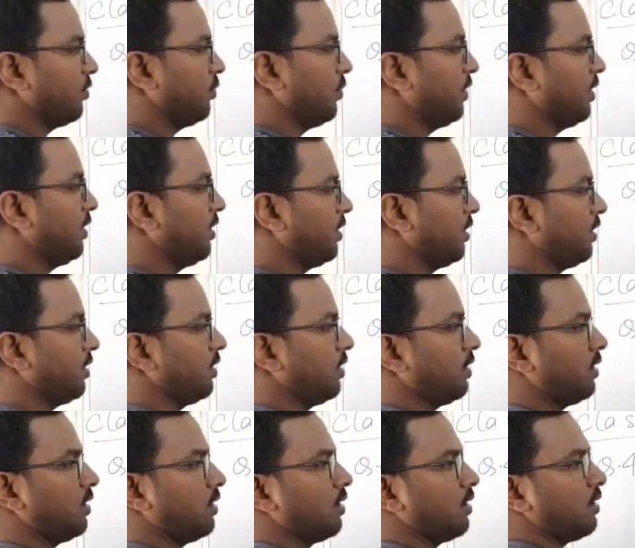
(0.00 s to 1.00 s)
of B
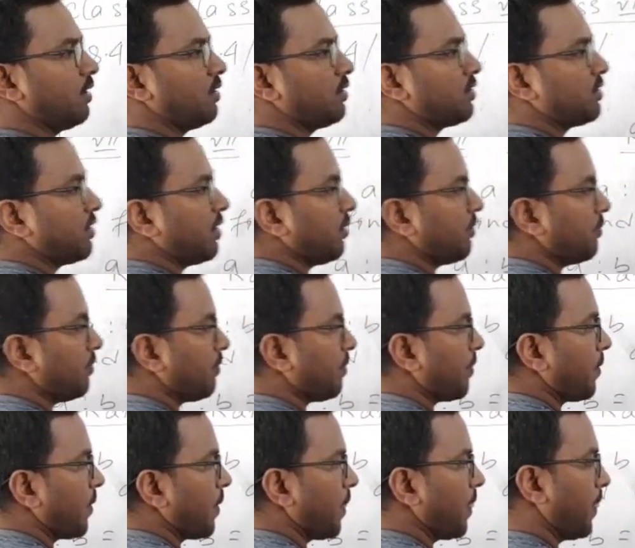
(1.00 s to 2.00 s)
is same.
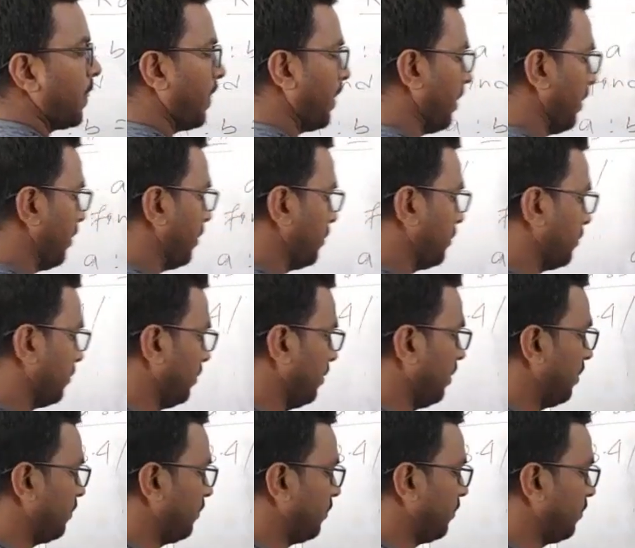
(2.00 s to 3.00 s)
So
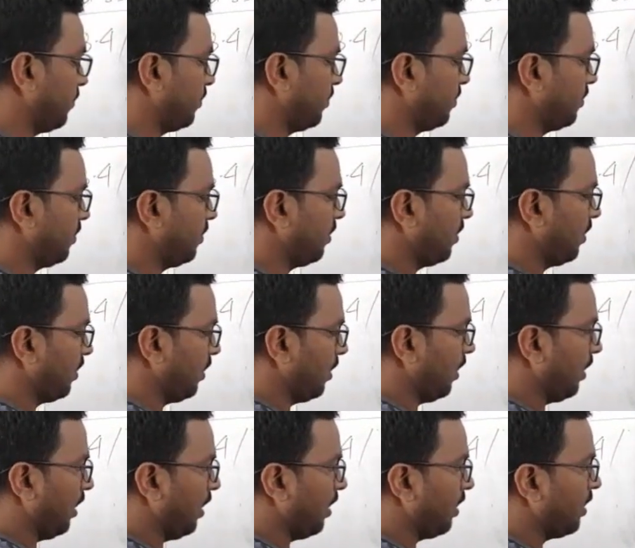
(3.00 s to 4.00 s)
therefore
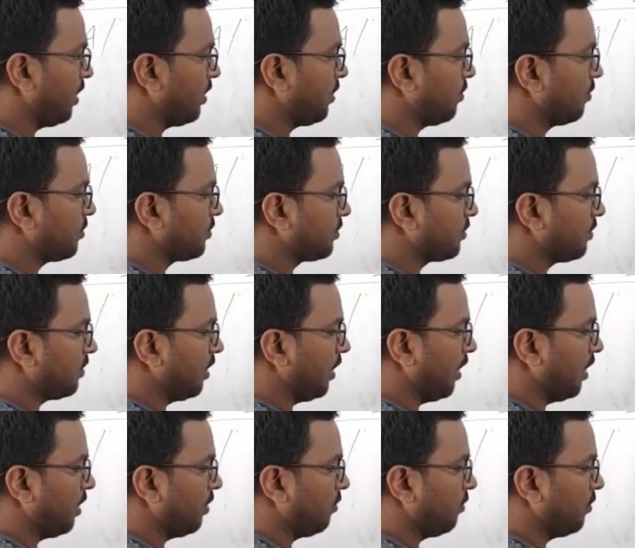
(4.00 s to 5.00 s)
A
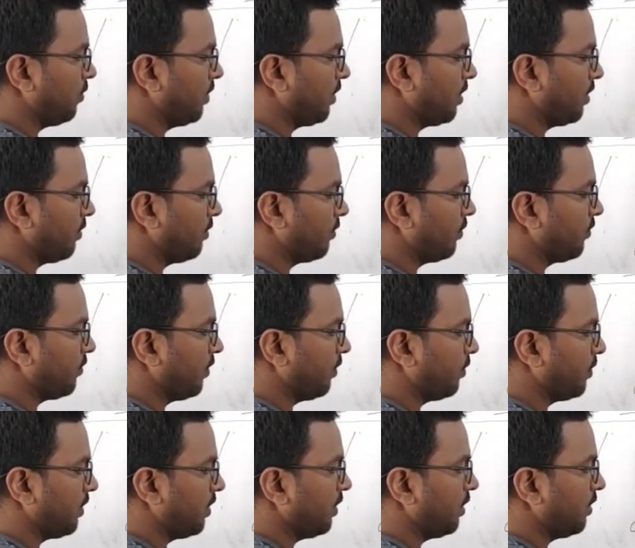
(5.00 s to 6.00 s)
will become
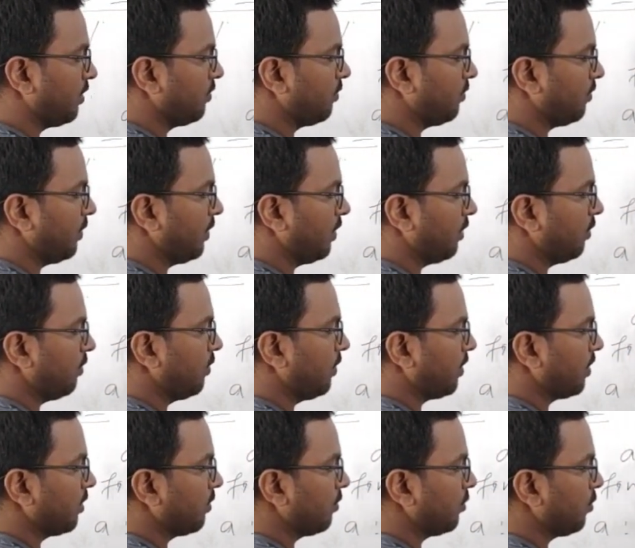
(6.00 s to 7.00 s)
15, B will
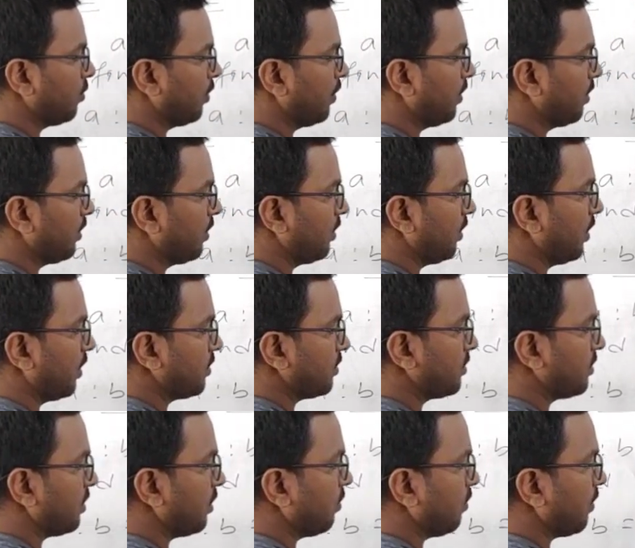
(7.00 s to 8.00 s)
become 20 and
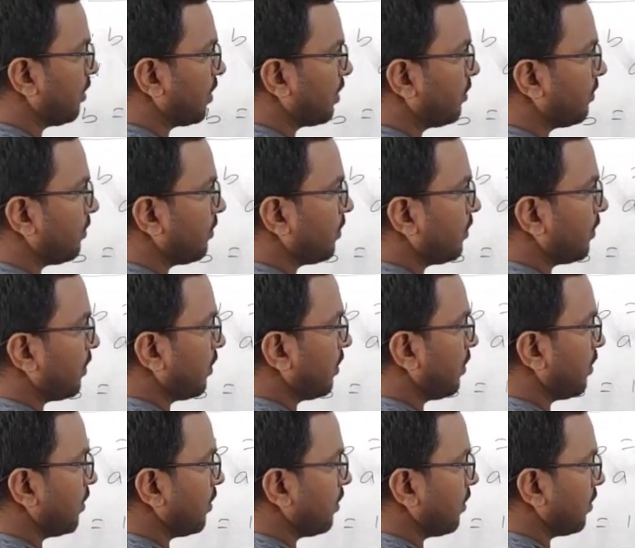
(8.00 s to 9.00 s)
C will become
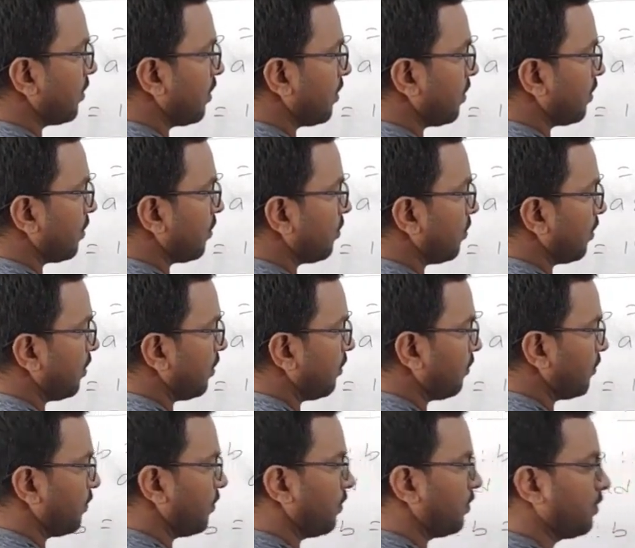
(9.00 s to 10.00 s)

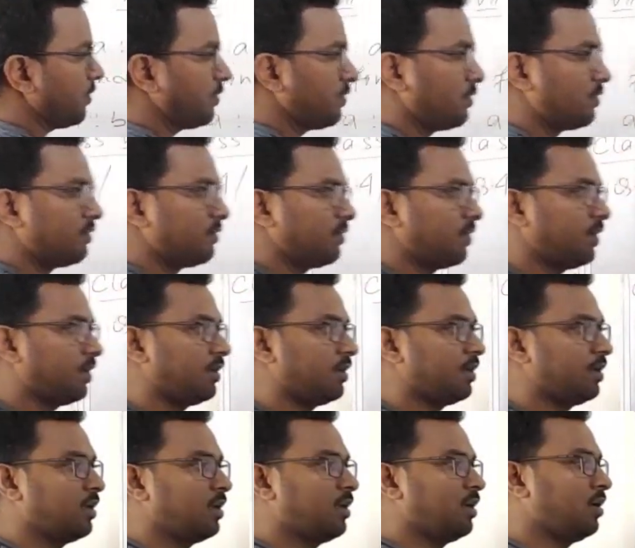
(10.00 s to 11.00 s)
24. Fine.
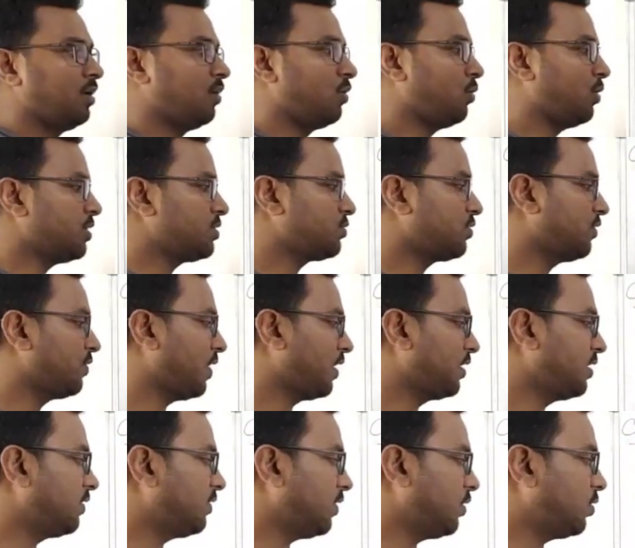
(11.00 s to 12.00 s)
Once we
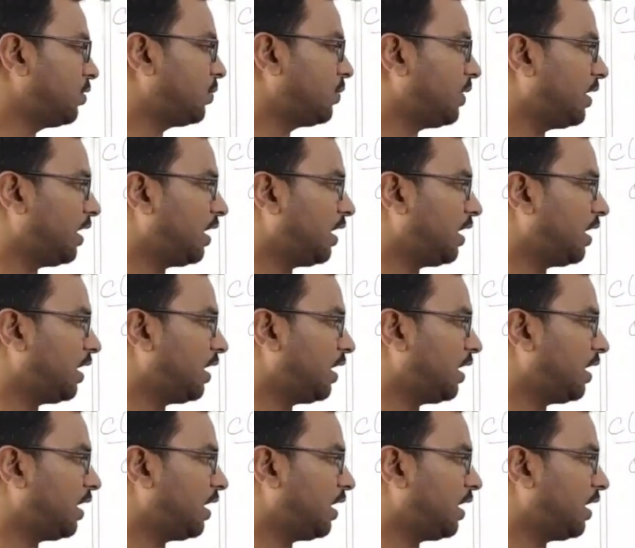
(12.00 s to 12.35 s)
find the value of